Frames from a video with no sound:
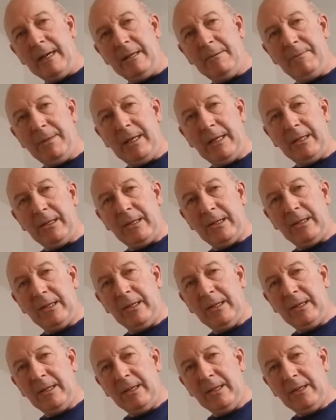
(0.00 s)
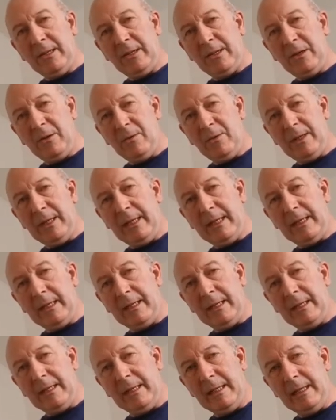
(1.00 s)
eyepiece so we
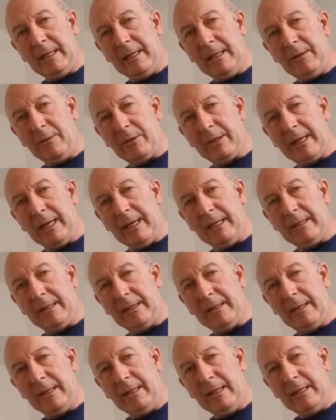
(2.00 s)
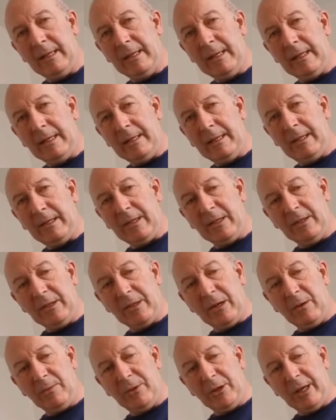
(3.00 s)
can look at a
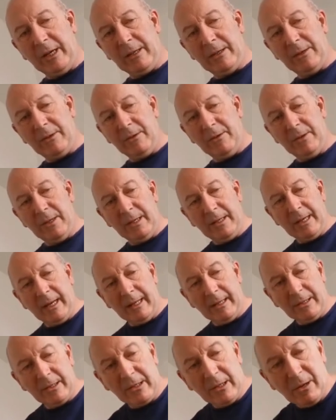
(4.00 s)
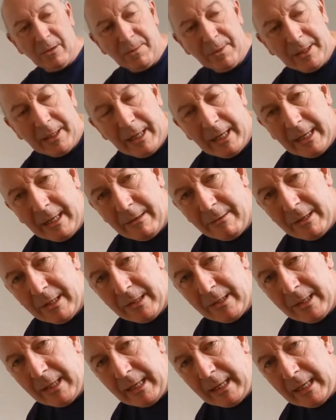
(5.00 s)
distant object through the telescope and here
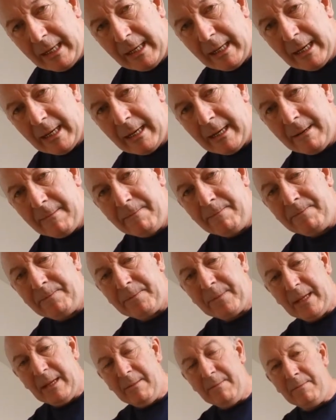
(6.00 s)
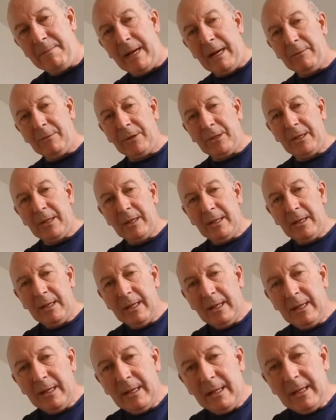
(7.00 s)
is the um, mount
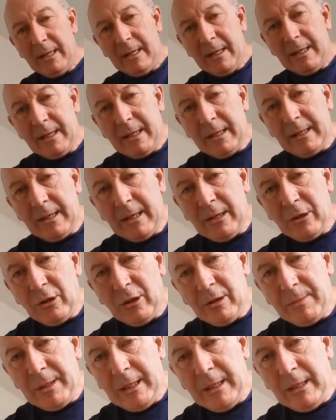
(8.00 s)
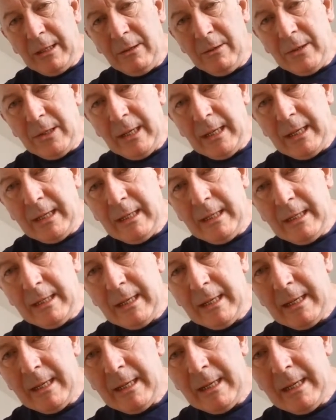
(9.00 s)
that I shall be using
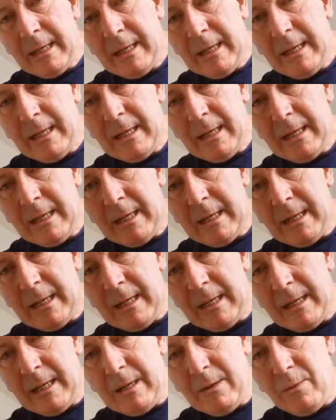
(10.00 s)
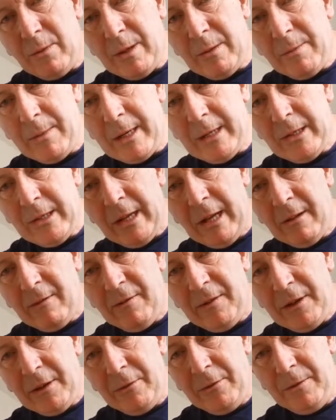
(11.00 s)
uh, with my cell
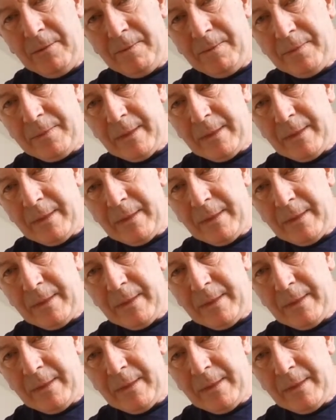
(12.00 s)
phone.